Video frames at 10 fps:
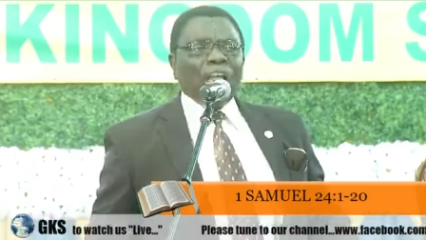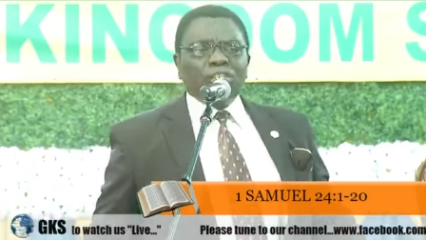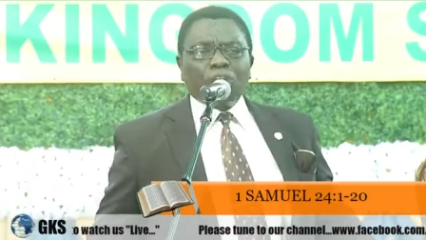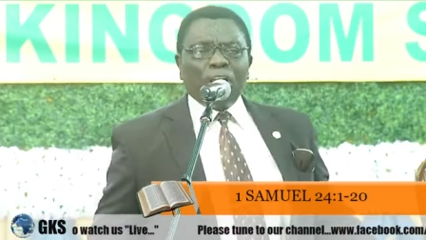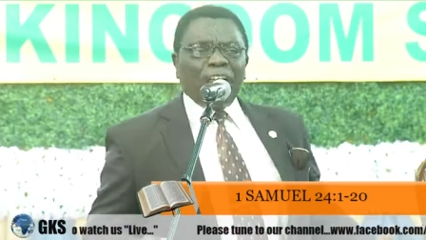when
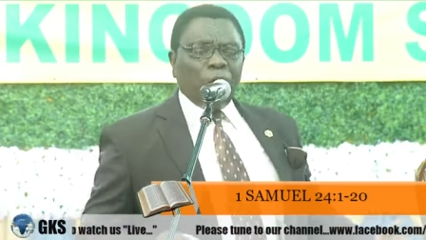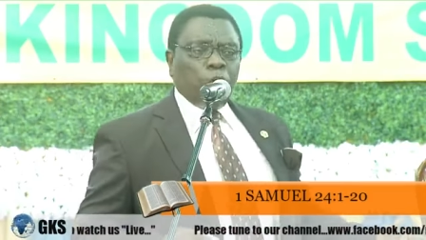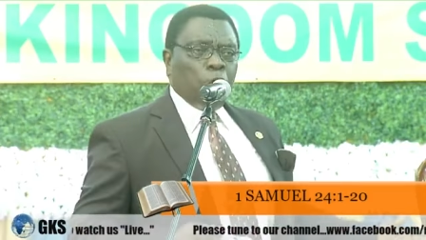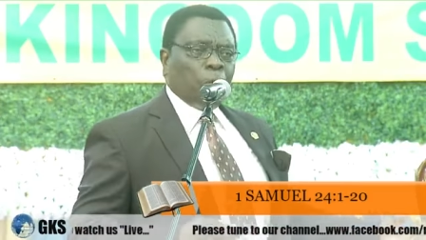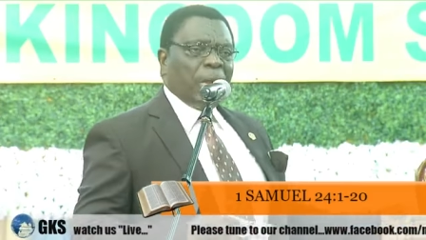Saul now
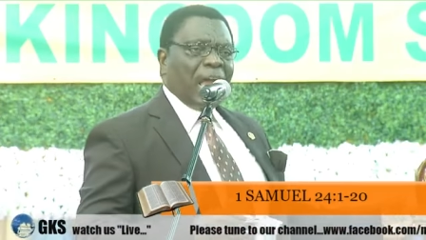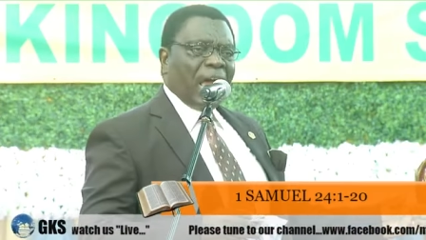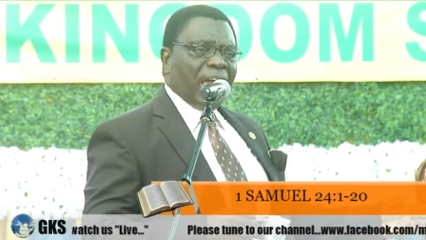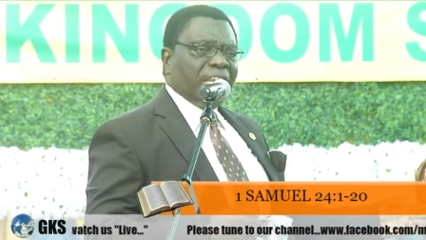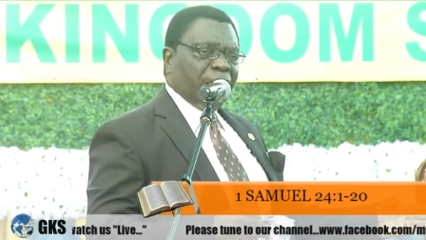looked
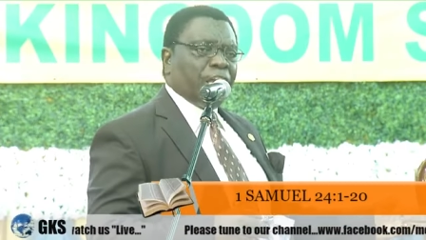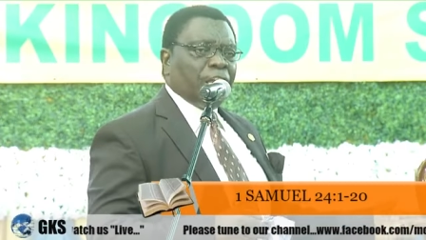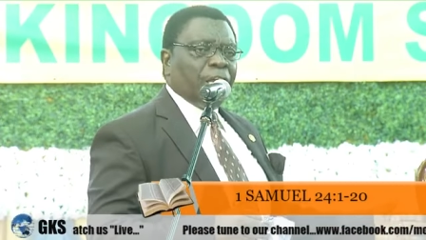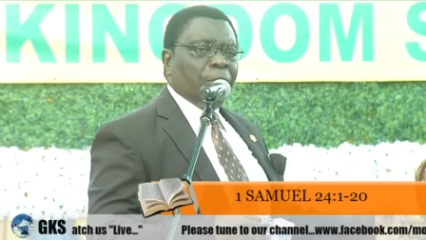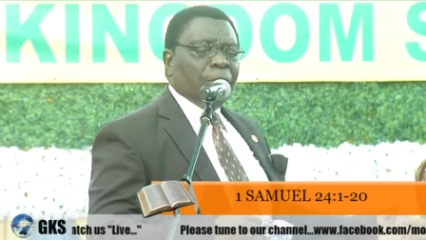behind
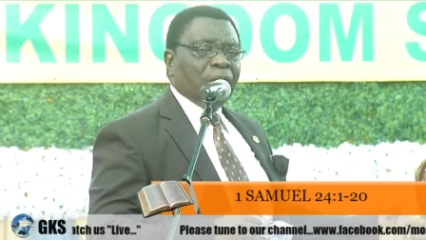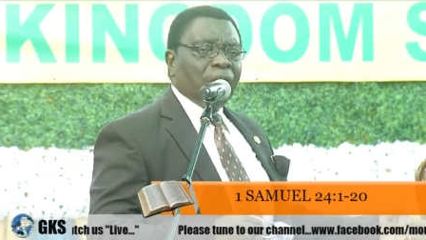him.